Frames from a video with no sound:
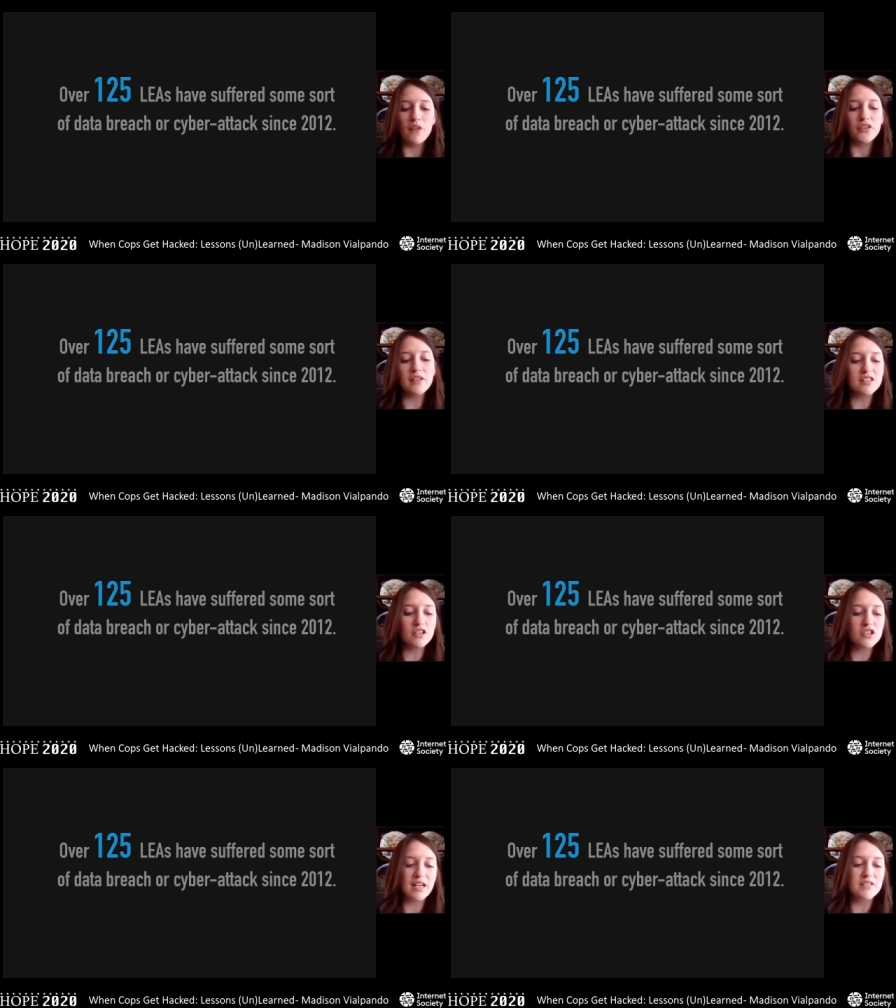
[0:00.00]
The
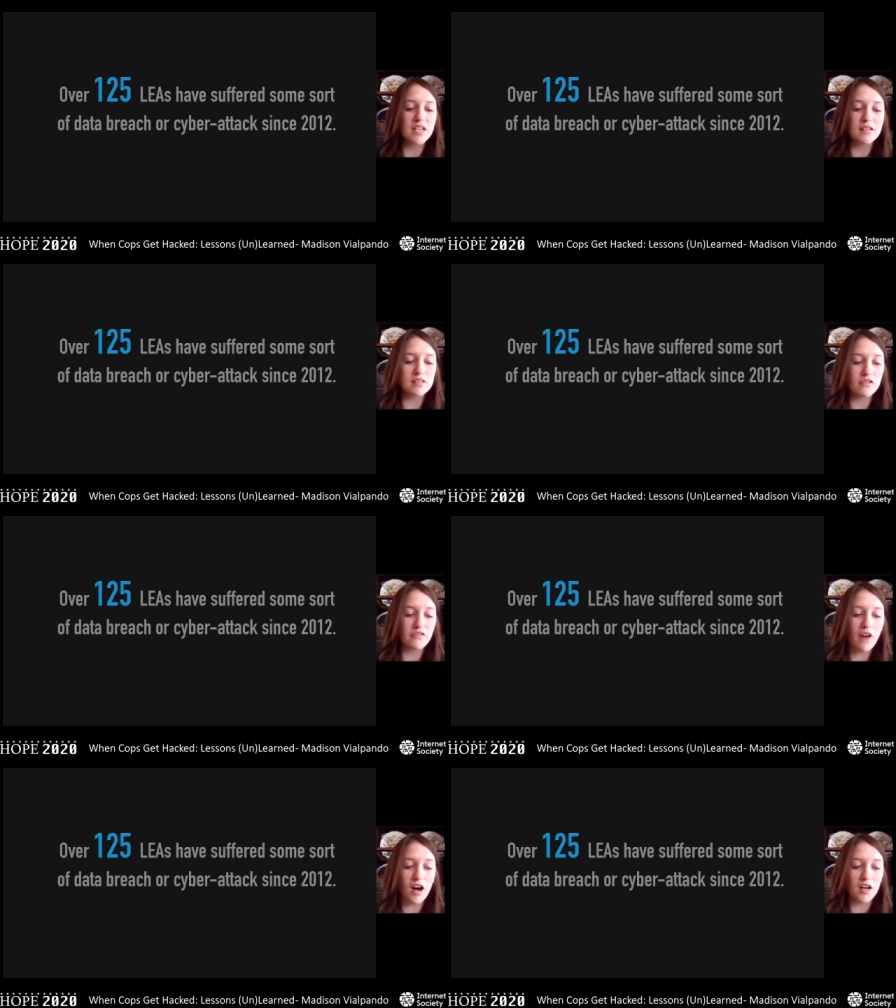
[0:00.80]
research that I've done so
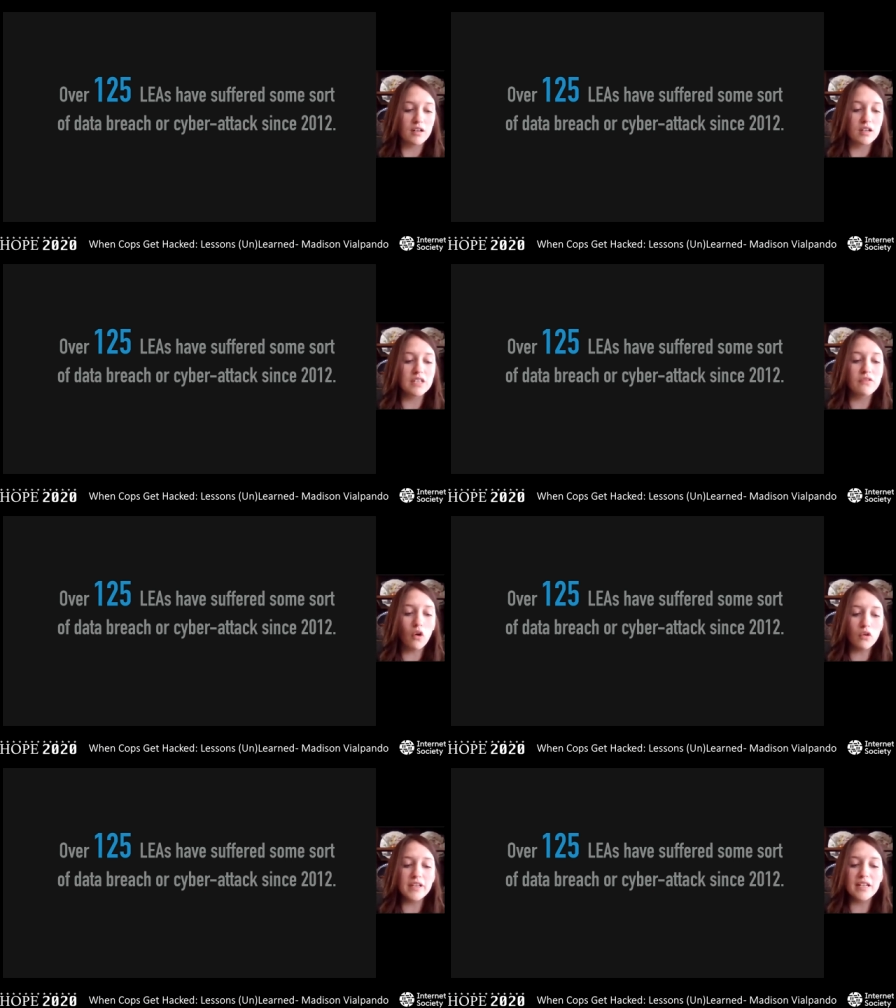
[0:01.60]
far could have
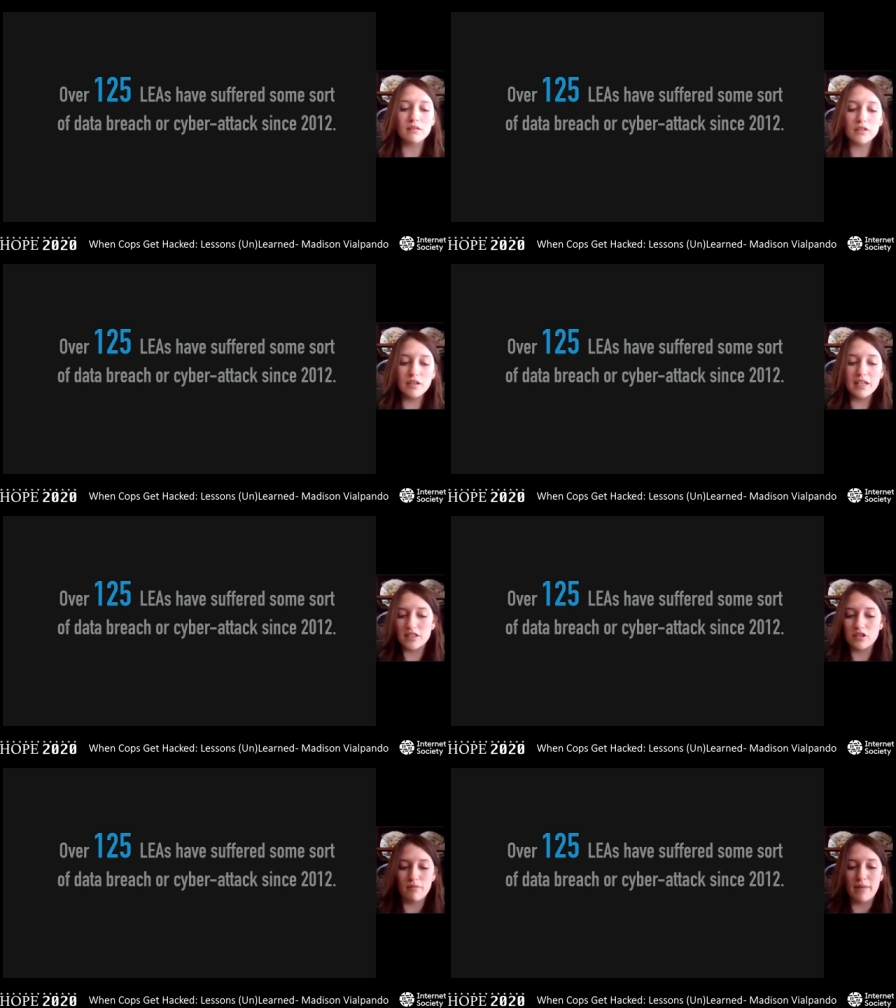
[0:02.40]
only
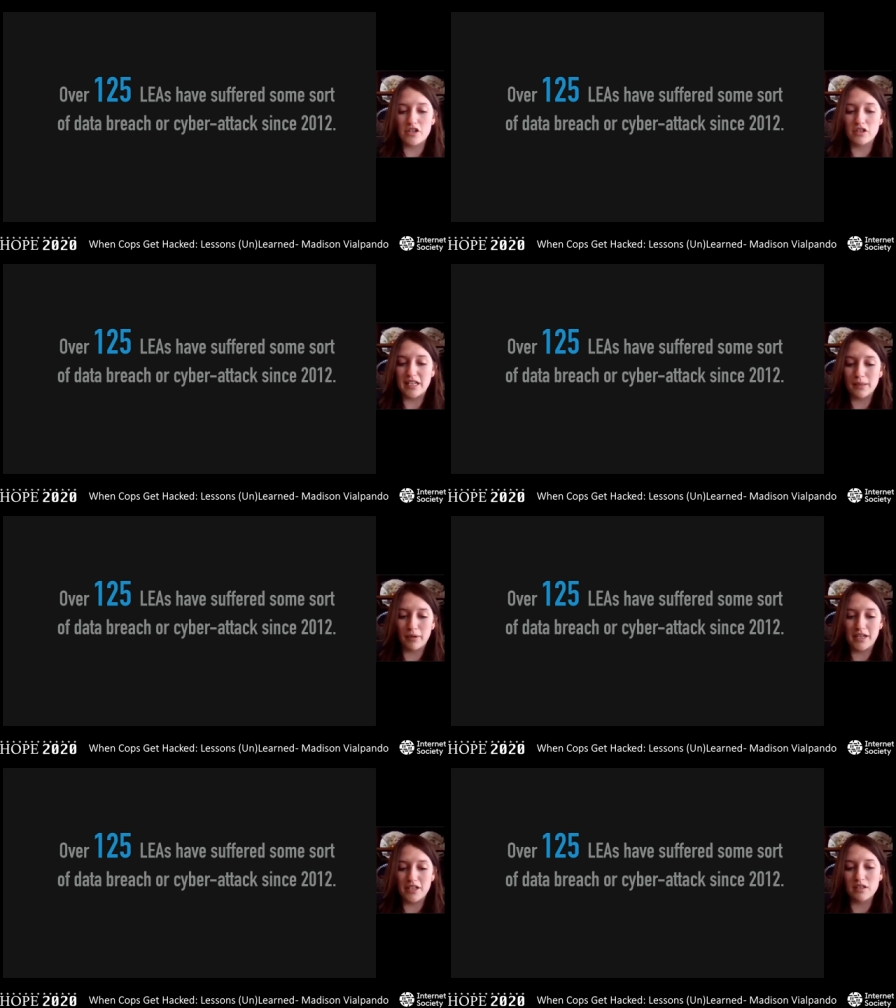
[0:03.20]
alluded to a major data
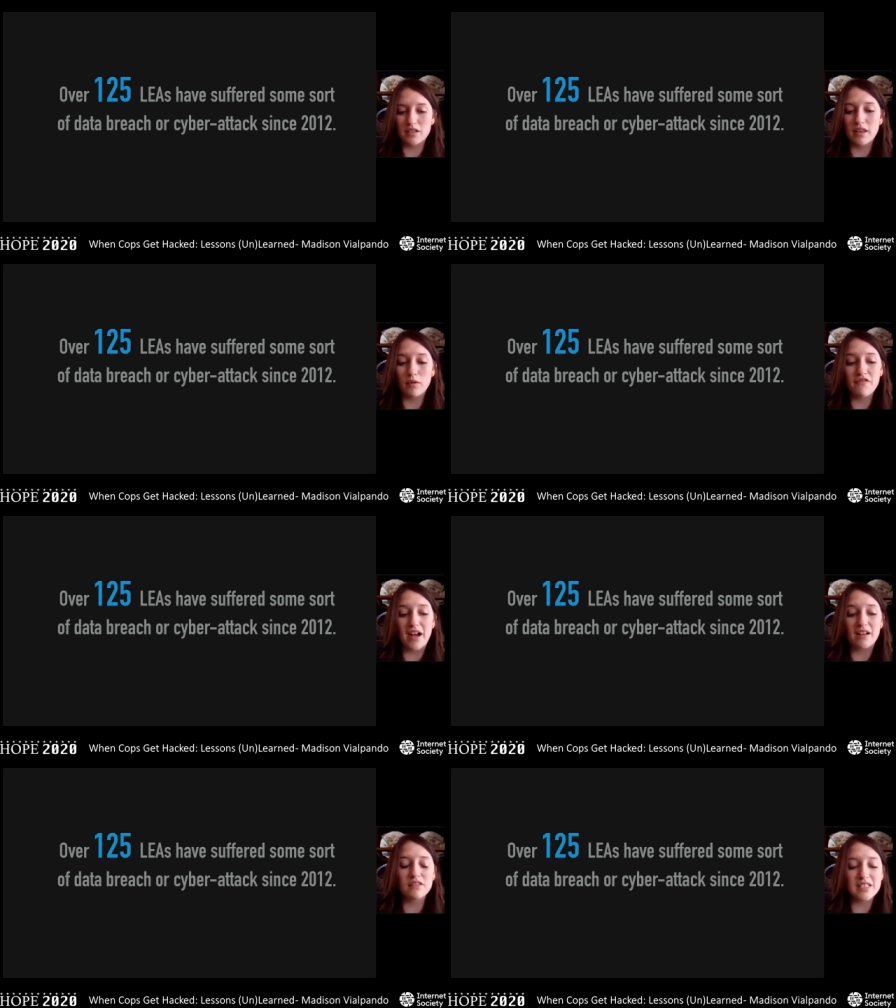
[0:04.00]
breach that would
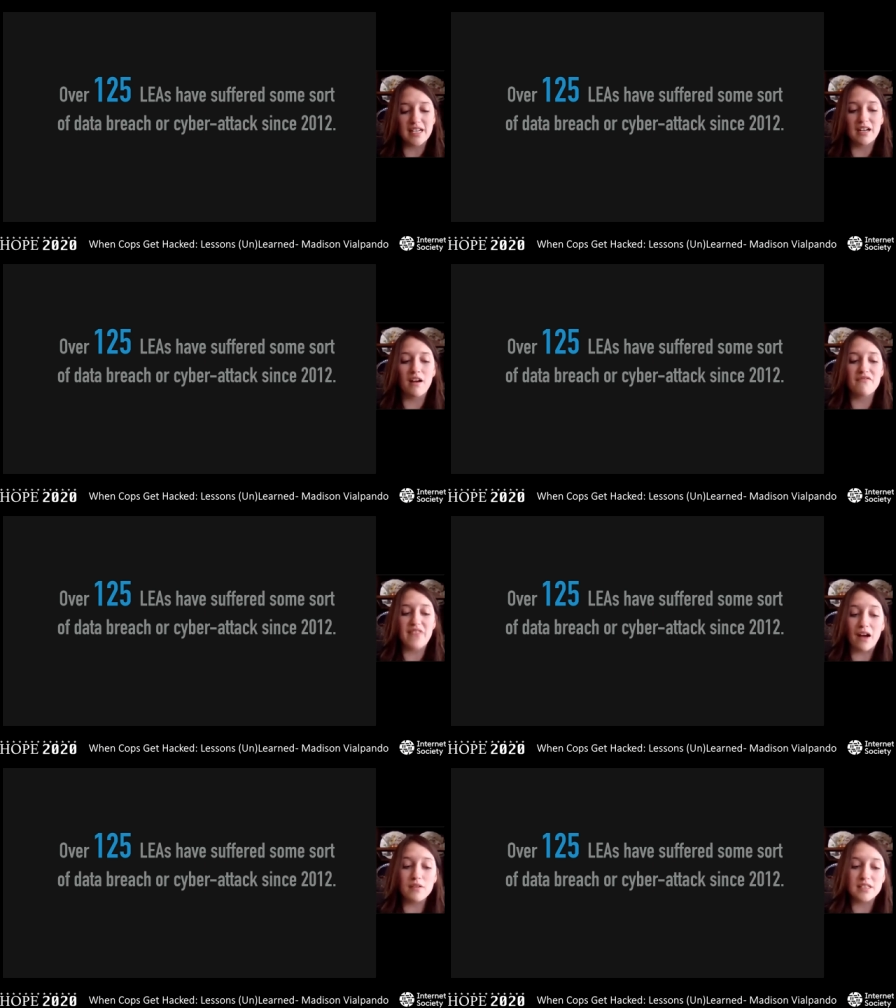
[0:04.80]
affect the data of
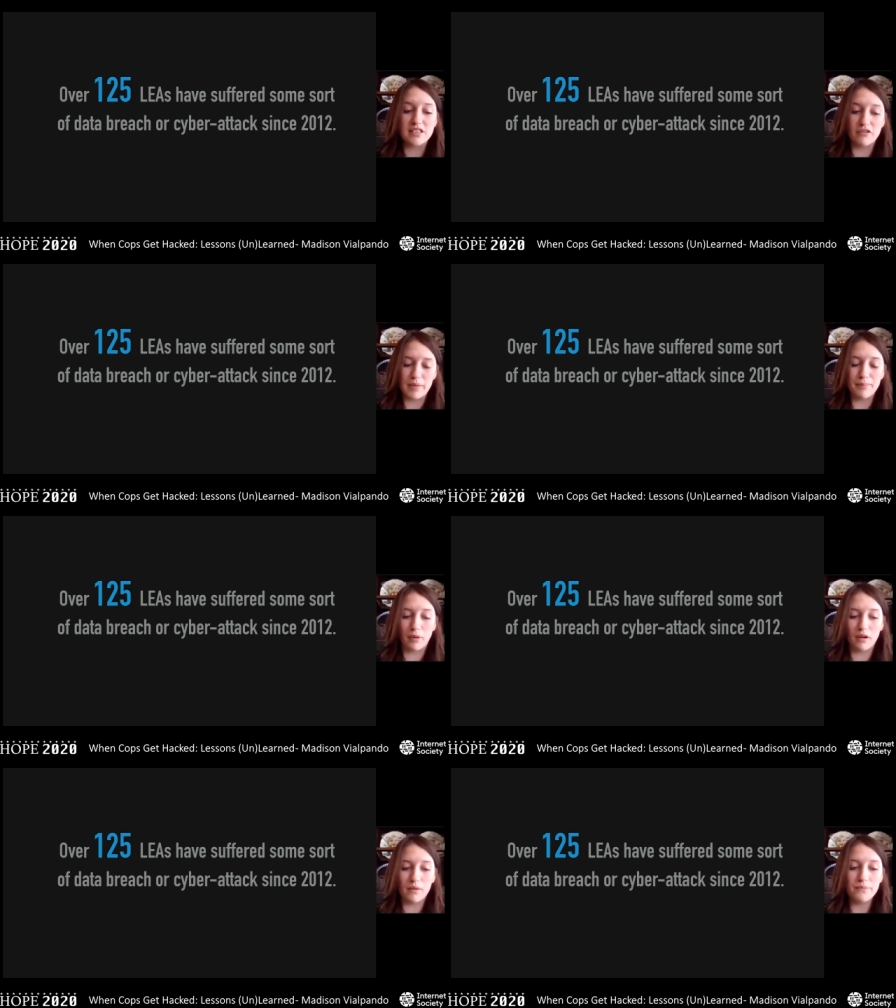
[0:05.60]
thousands of
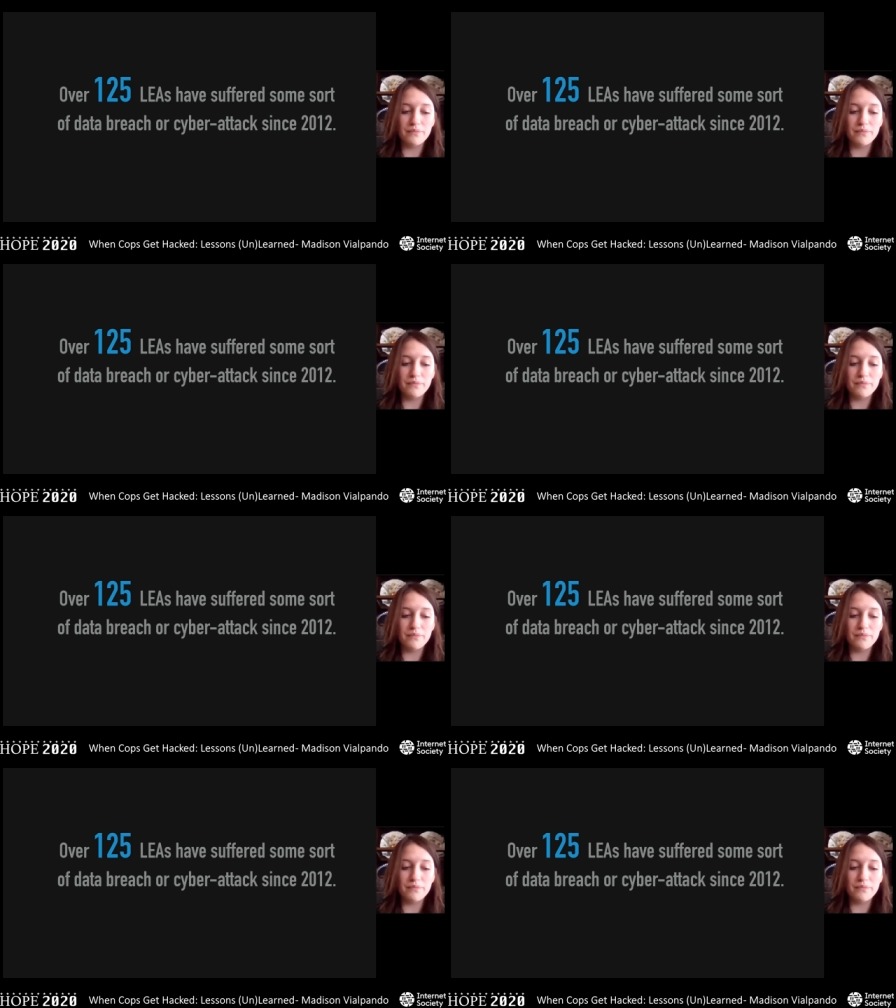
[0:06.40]
people.